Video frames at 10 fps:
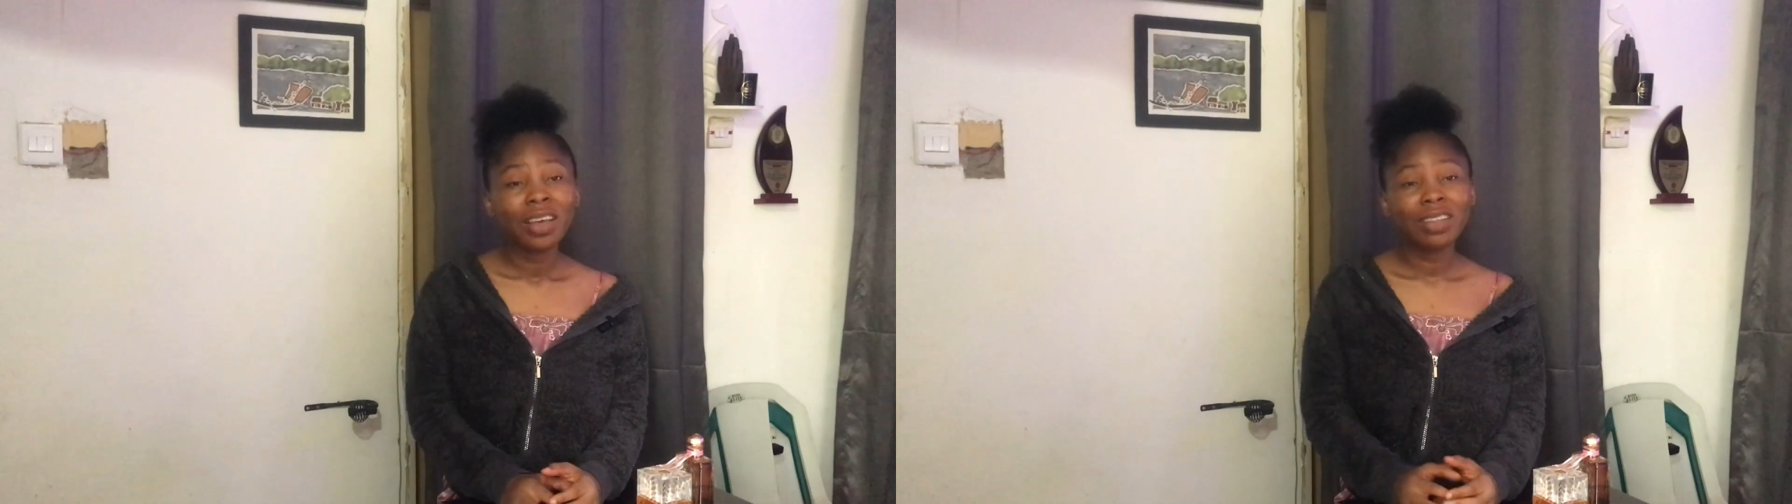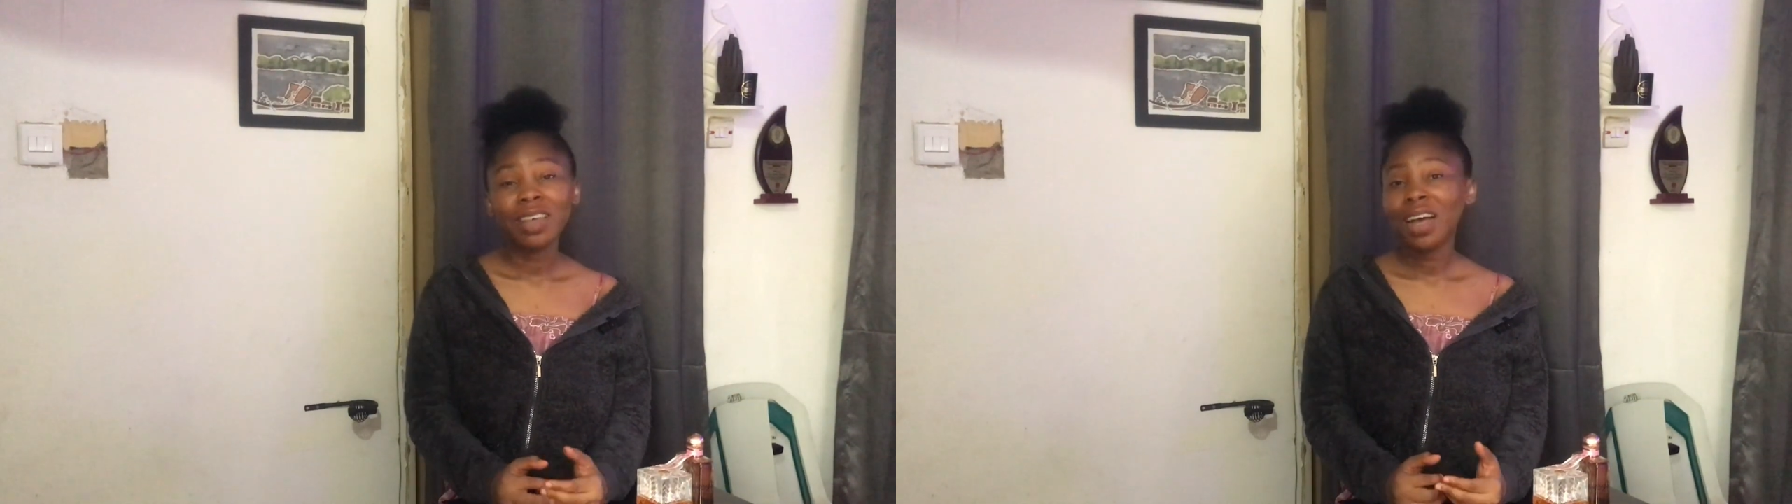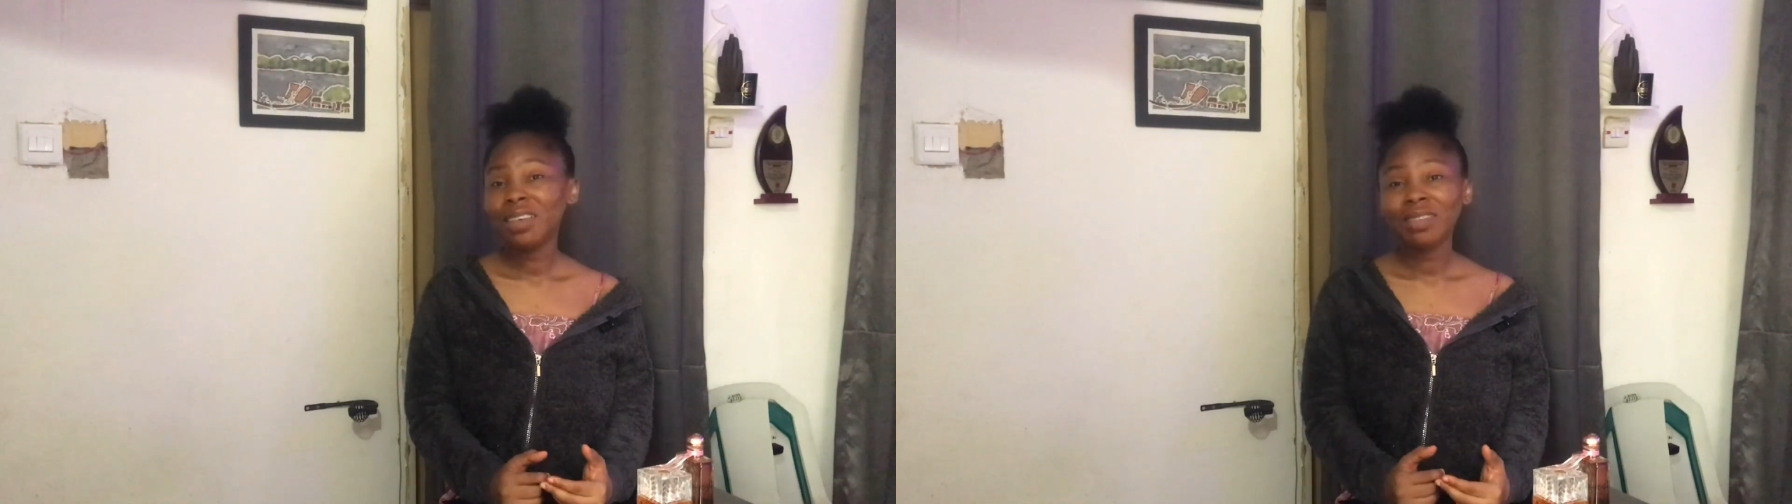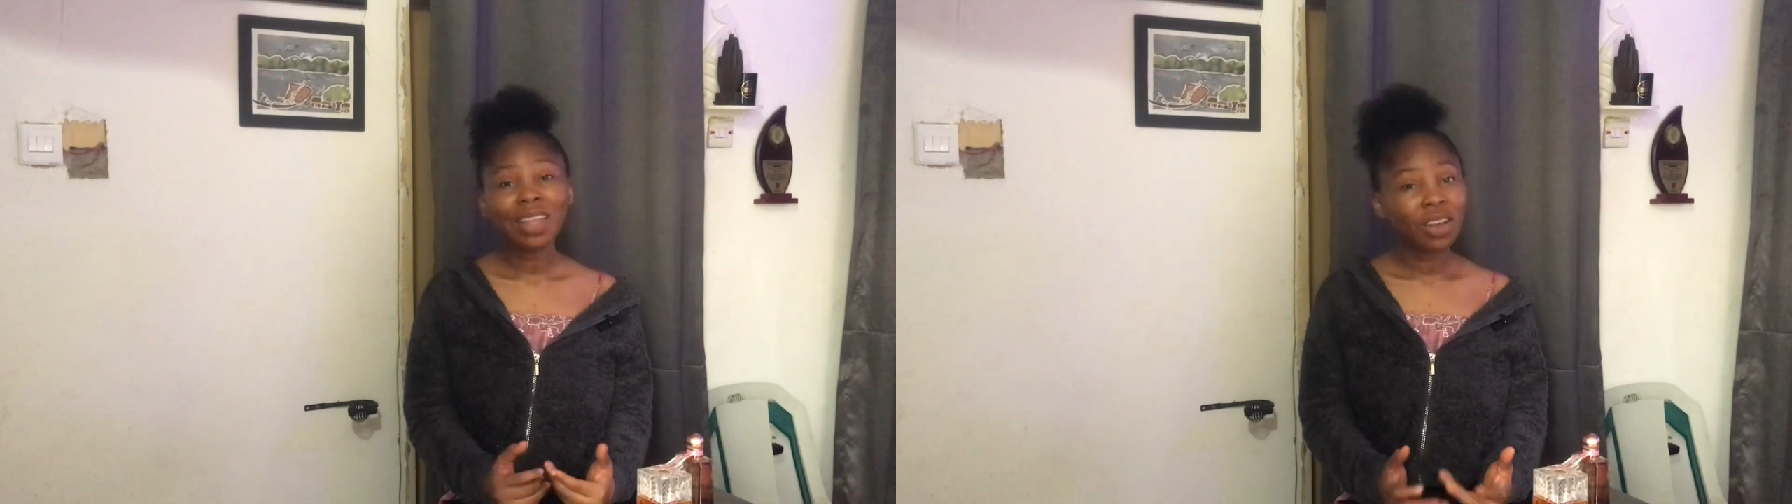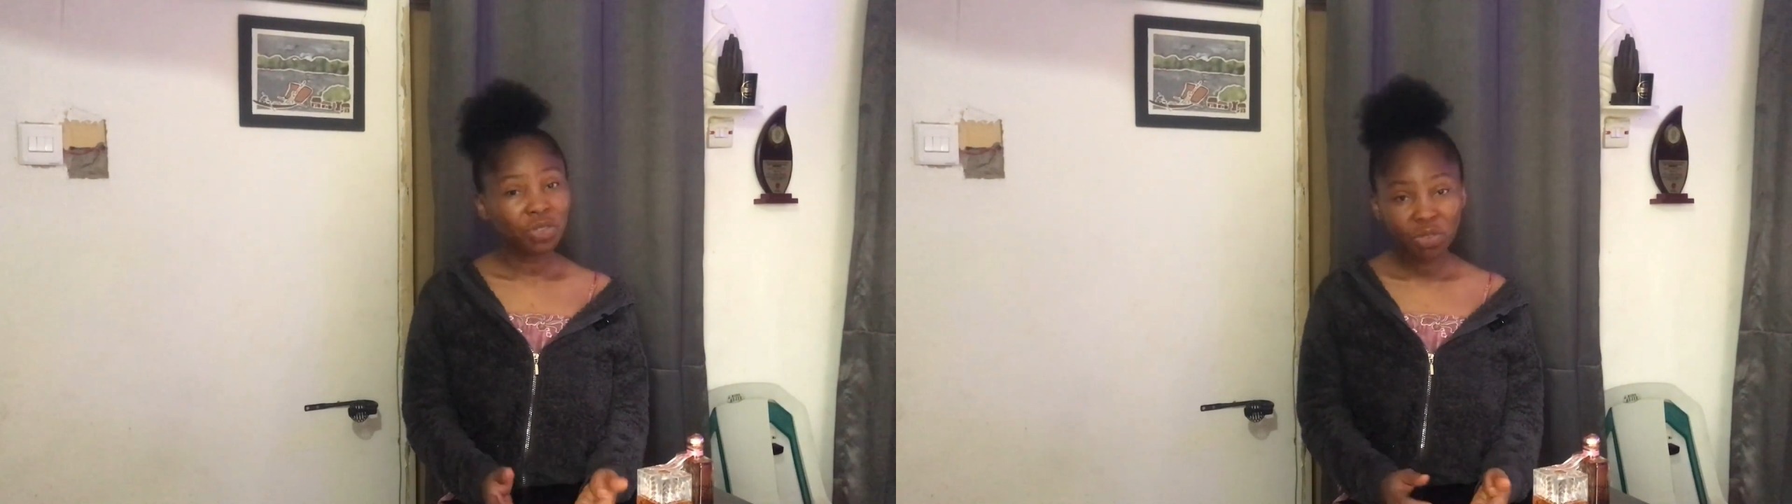It has
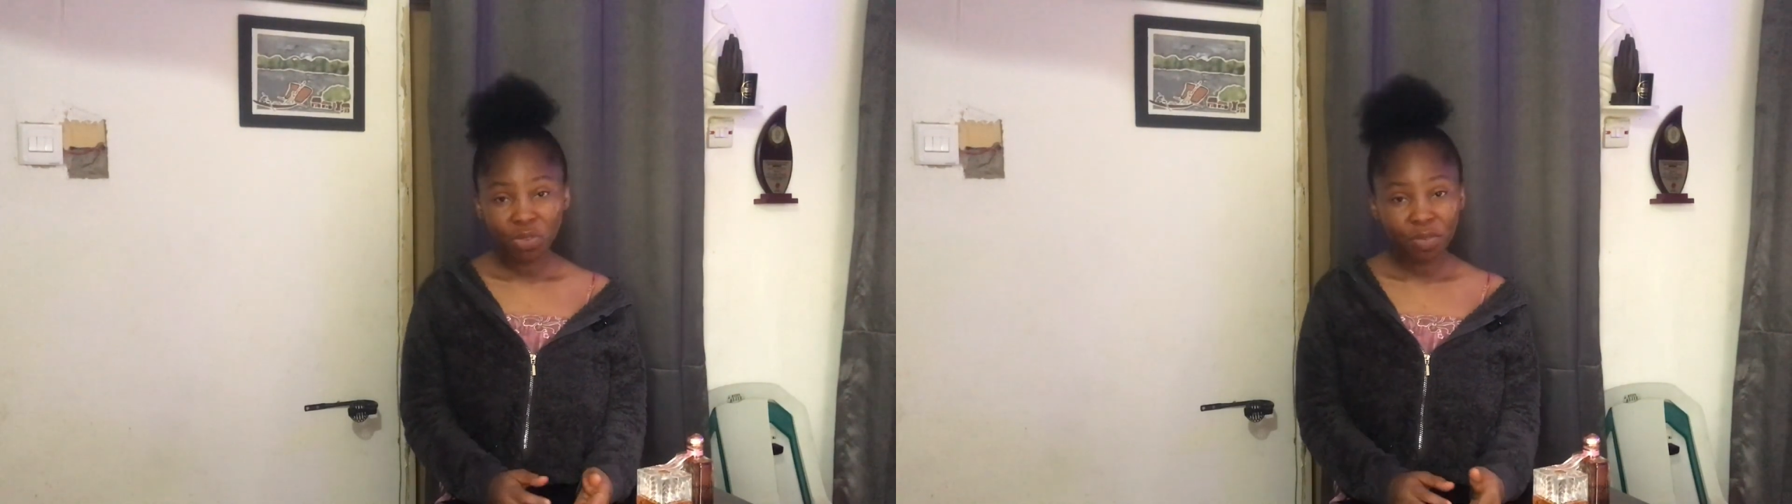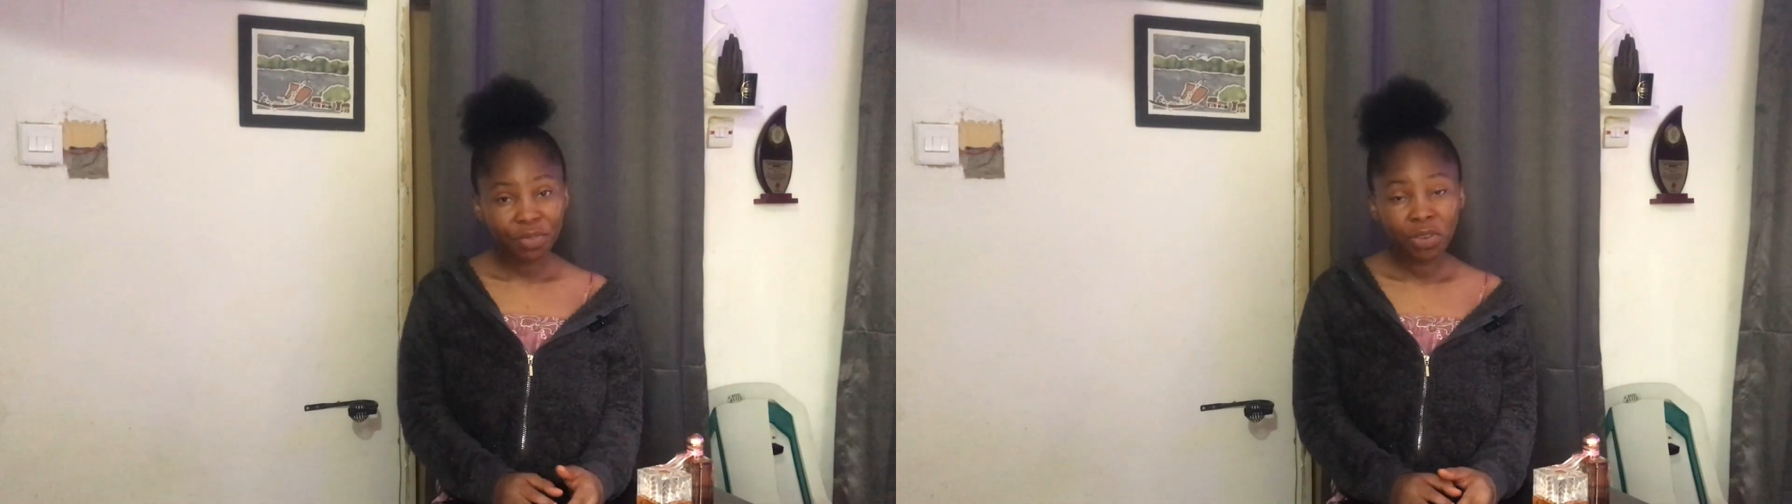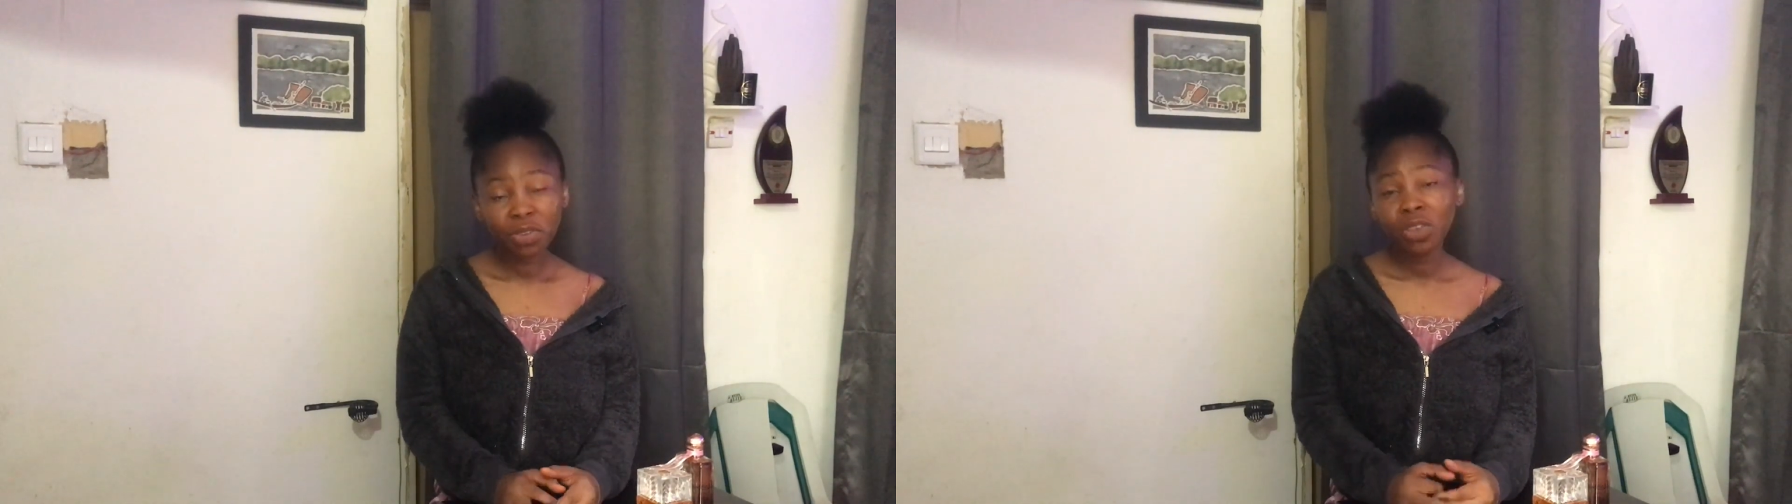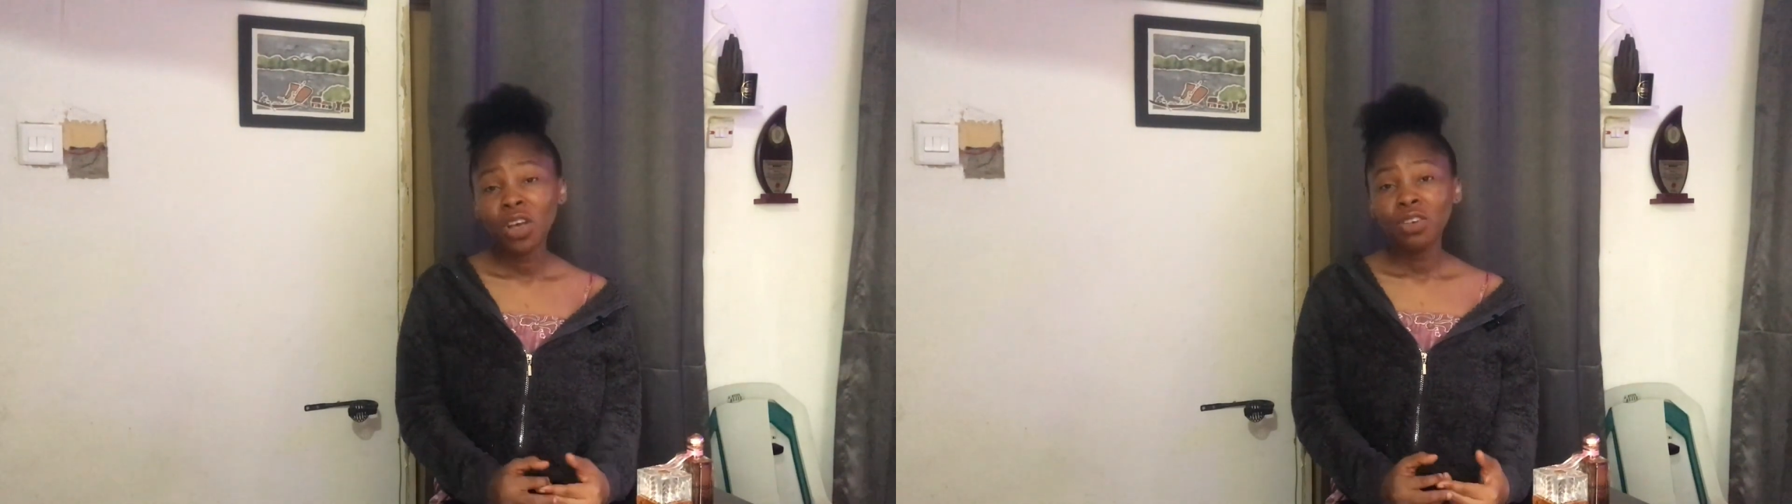thousands of views.